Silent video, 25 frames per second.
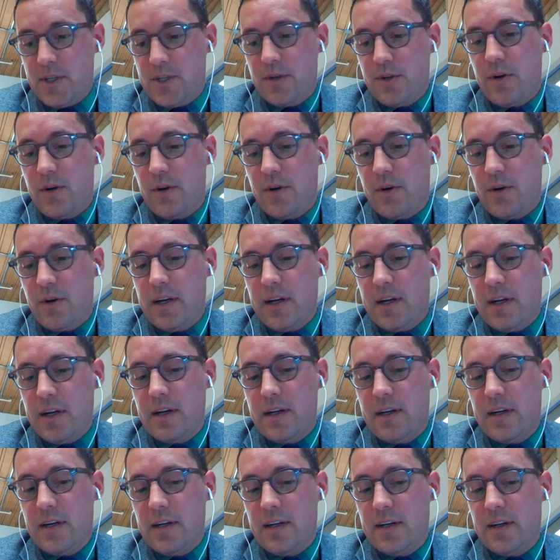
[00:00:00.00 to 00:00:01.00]
So
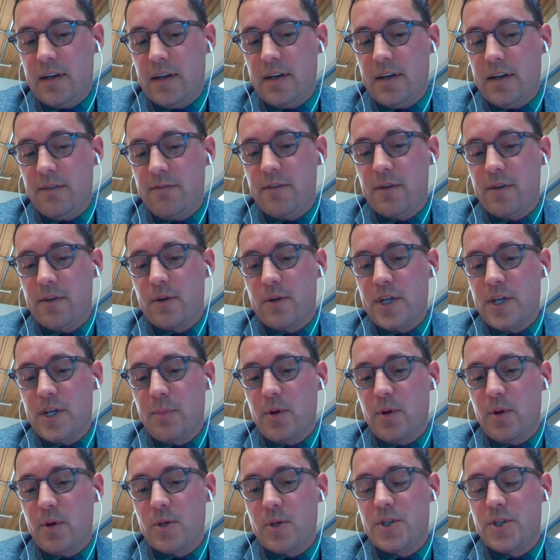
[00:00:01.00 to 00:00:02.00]
if there's a
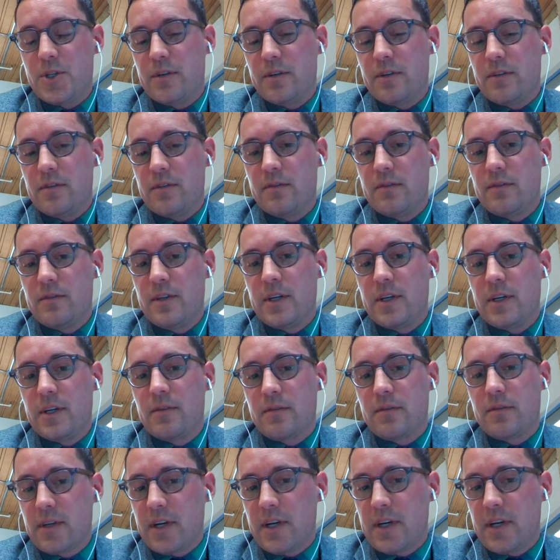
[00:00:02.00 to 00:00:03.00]
person
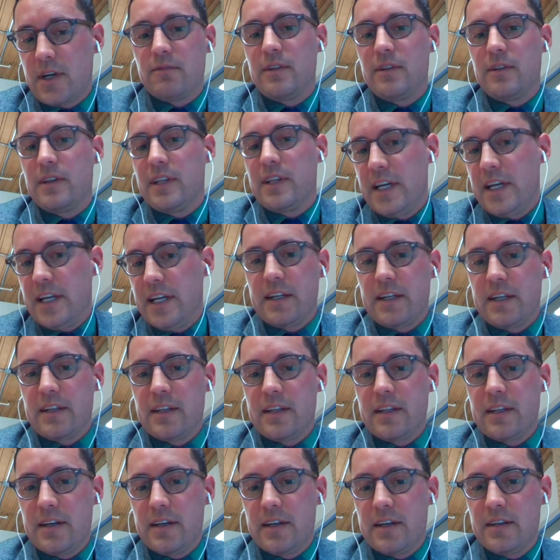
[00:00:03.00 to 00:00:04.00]
kind of leading
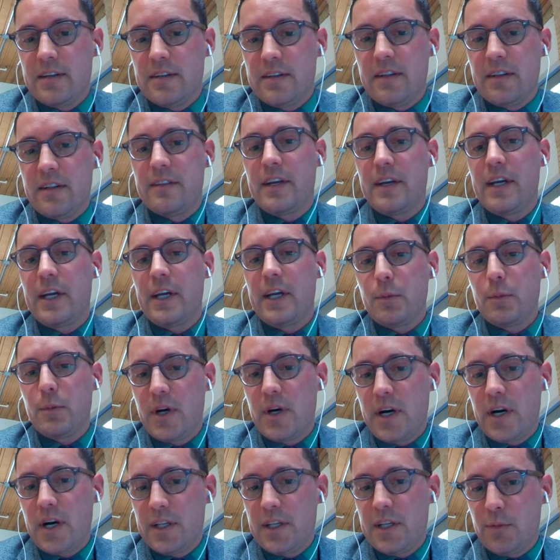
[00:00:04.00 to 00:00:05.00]
the thinking
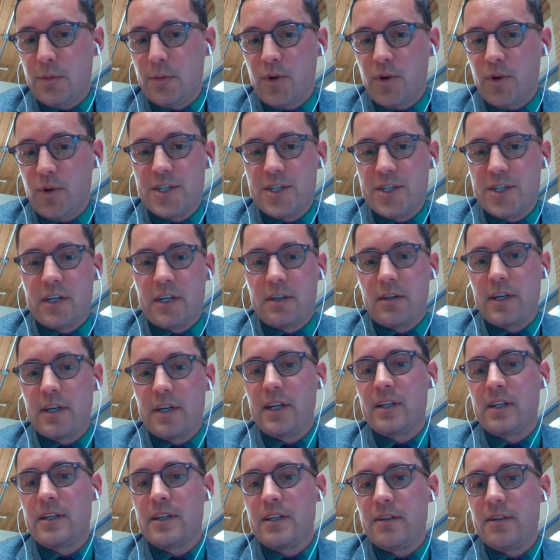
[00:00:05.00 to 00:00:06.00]
behind the project,
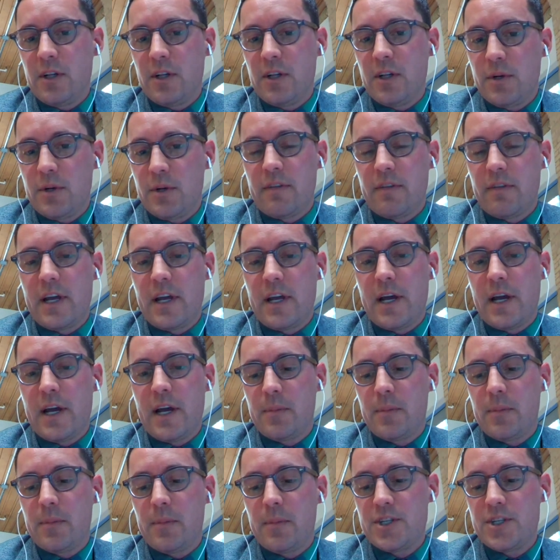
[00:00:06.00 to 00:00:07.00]
leading the development of the
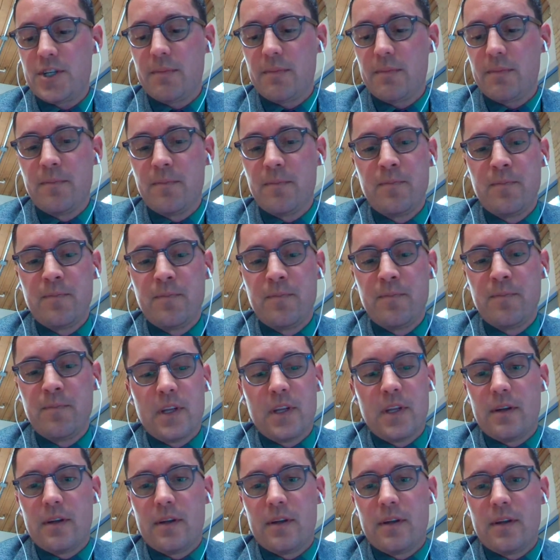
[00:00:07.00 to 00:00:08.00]
application,
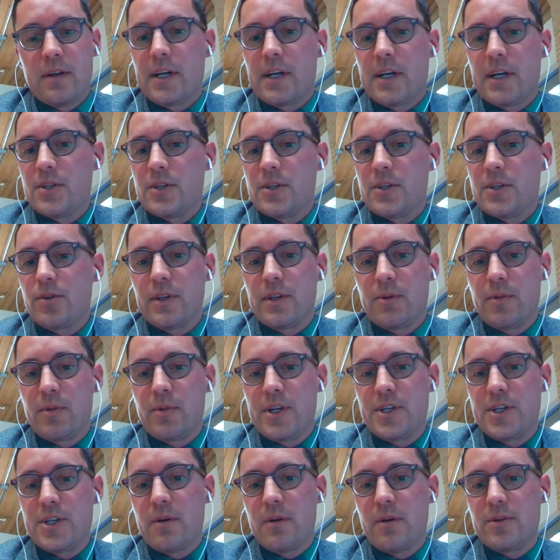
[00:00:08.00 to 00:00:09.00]
they can certainly
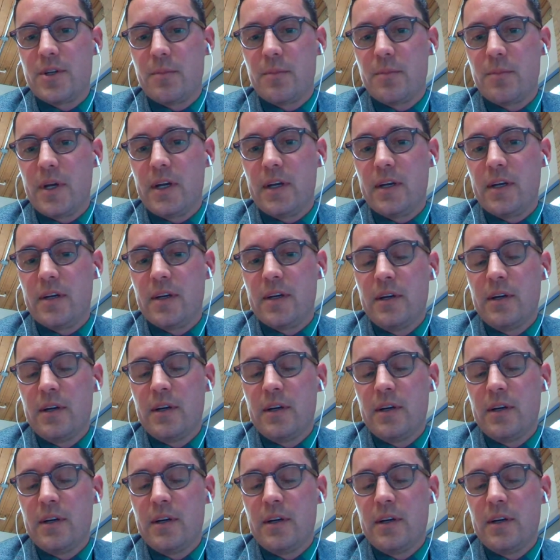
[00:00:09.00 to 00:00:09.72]
reach out to me.